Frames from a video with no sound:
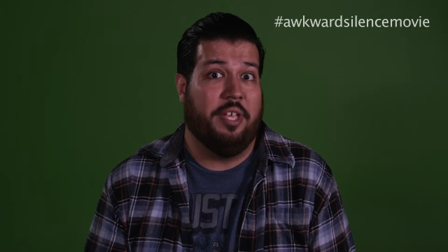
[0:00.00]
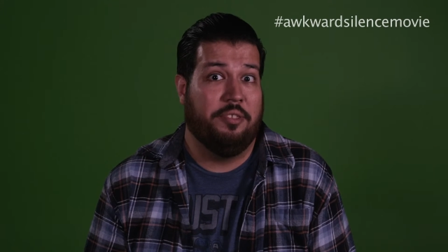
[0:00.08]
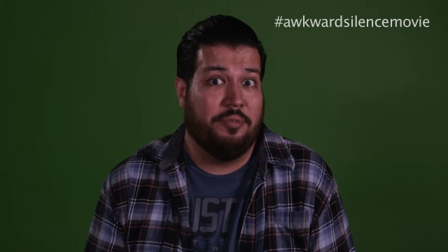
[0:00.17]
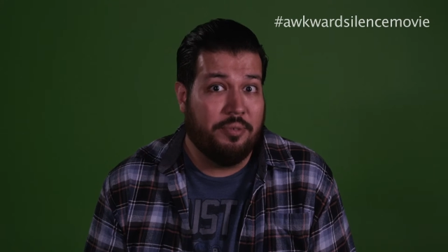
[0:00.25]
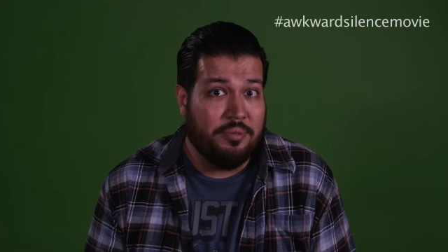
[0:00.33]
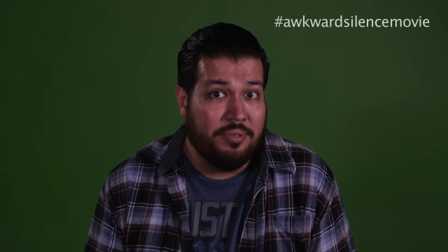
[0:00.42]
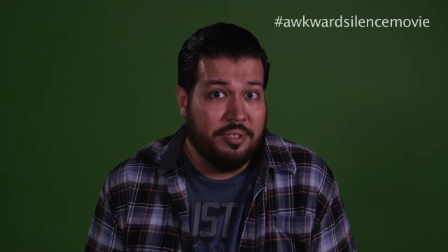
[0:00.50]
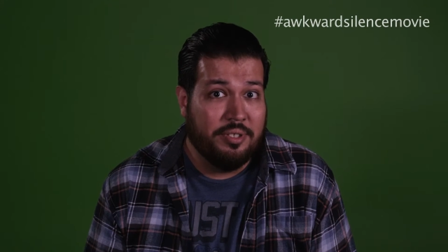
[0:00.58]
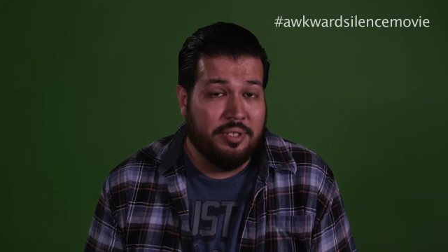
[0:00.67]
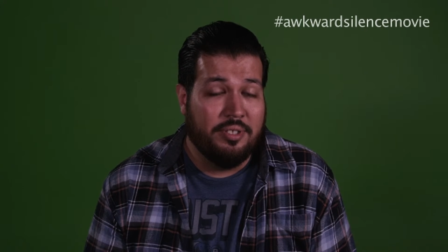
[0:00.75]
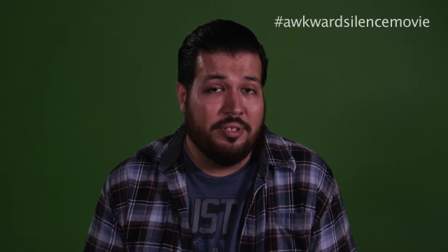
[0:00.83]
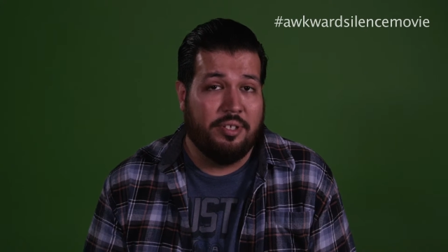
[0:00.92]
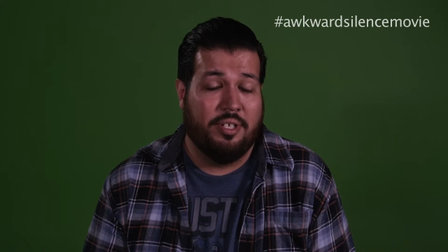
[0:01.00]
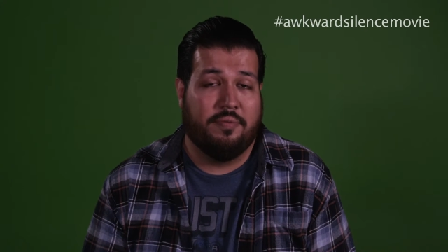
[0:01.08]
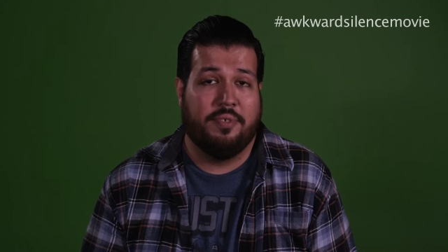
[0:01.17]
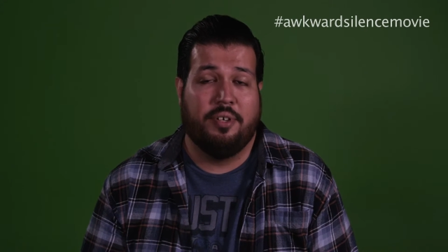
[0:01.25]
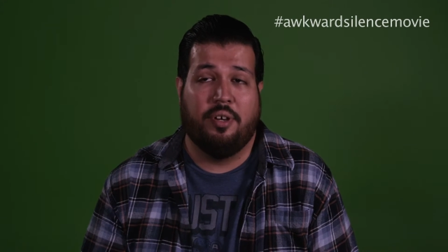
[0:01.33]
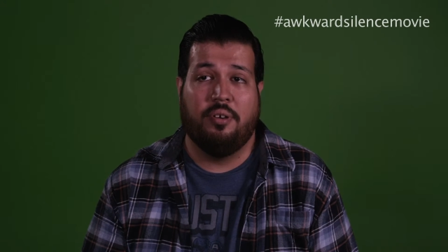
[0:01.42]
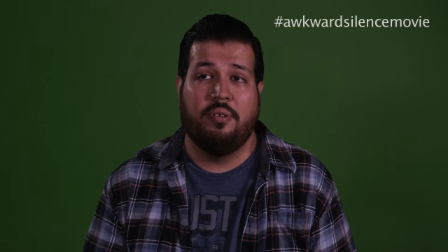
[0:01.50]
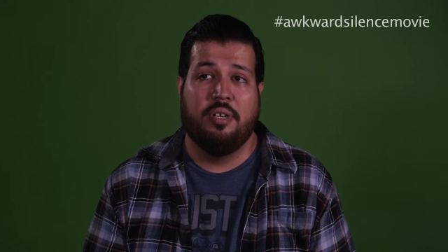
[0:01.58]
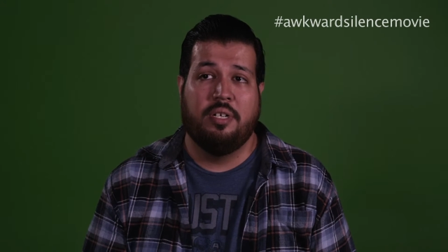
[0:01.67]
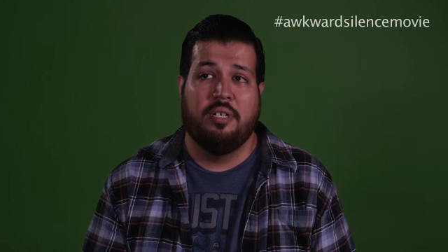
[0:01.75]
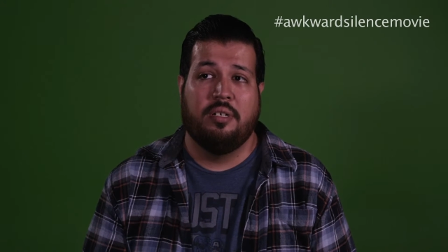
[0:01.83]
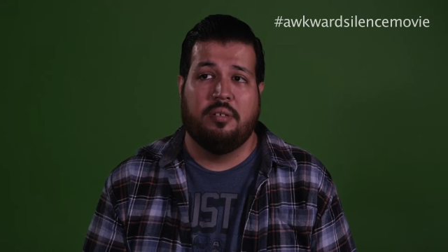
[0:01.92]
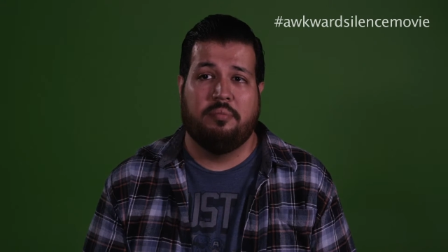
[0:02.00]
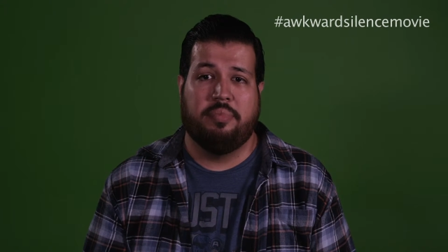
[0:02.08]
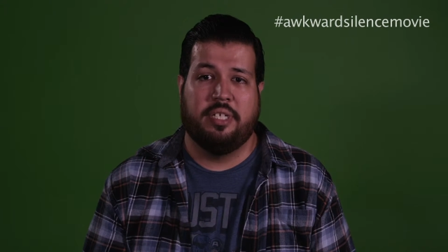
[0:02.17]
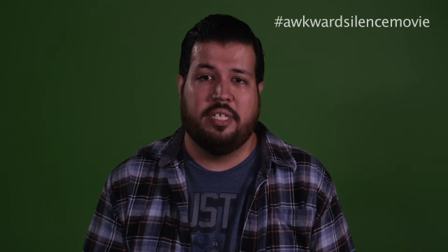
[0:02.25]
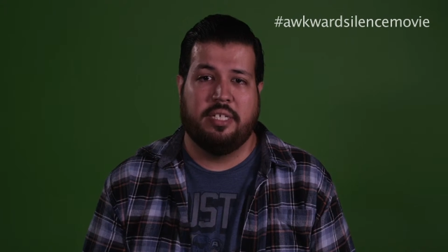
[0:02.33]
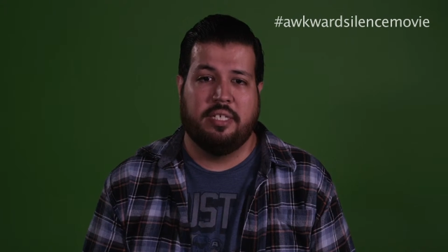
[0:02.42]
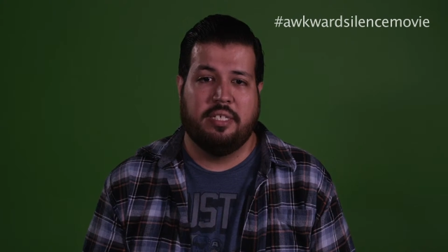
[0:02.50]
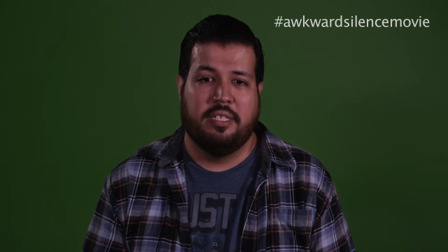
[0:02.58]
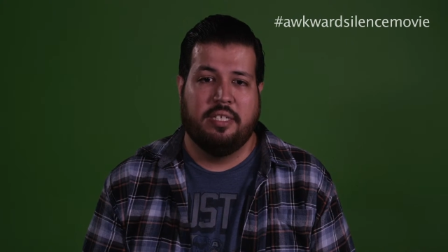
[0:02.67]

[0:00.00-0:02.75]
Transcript: been through, you never know, but